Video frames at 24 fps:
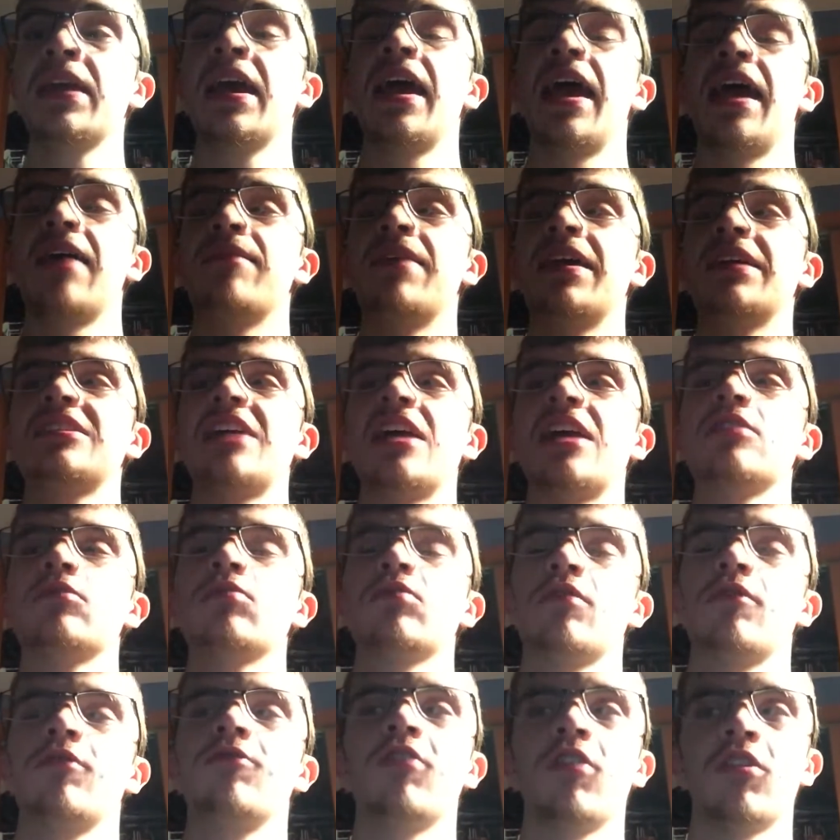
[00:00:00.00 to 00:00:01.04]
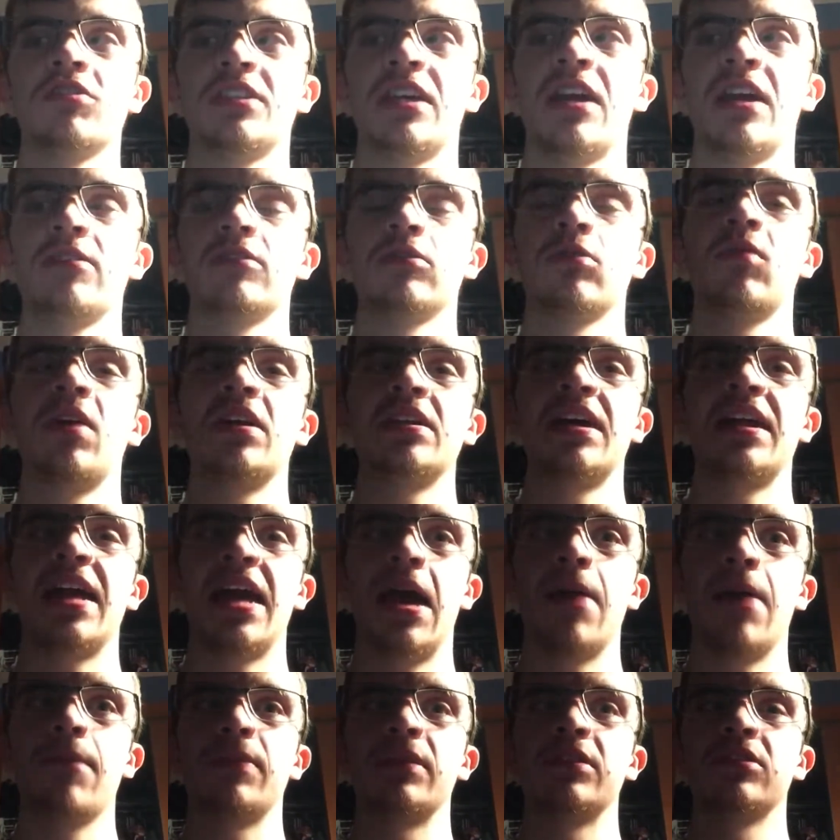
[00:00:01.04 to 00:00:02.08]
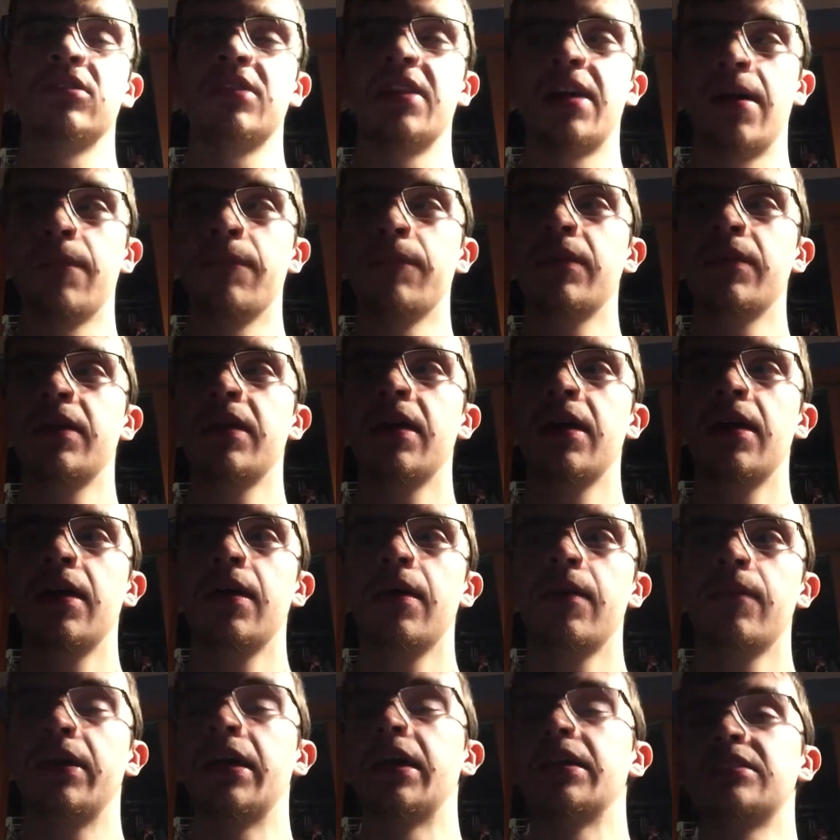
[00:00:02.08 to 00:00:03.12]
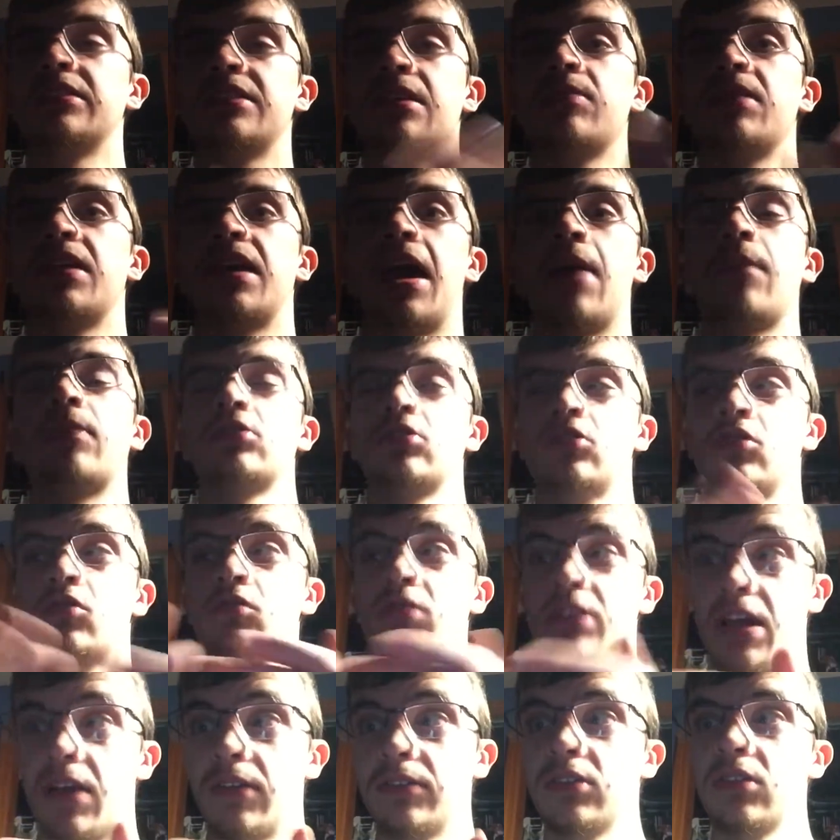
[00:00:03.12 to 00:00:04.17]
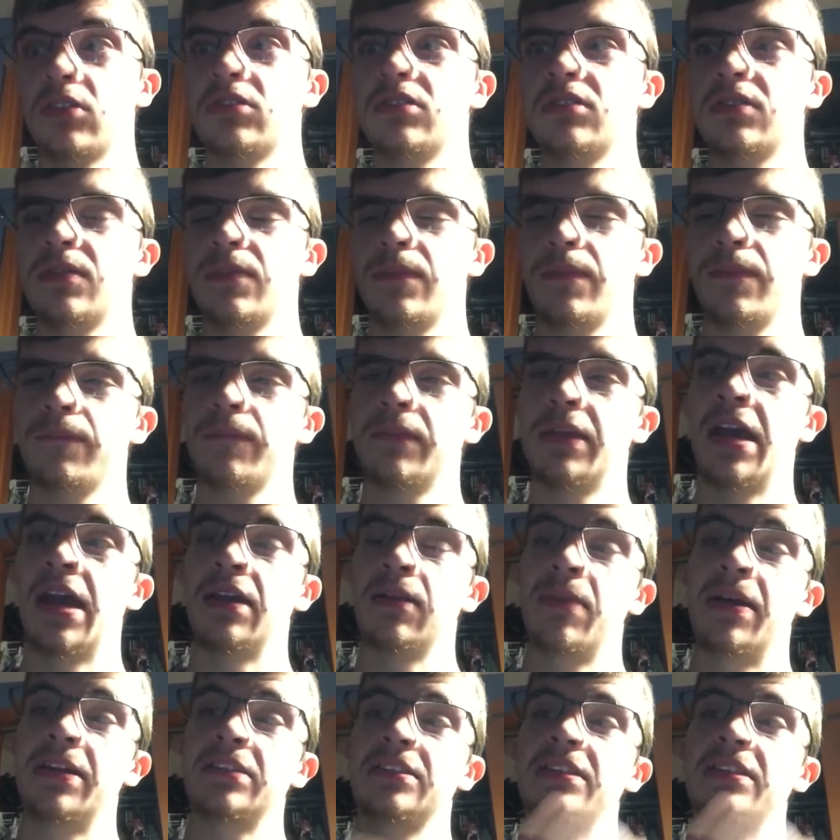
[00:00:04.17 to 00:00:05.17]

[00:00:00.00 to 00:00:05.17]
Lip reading: It makes sense with the first character why that happened to them. But yeah, same thing happens to two characters. And it makes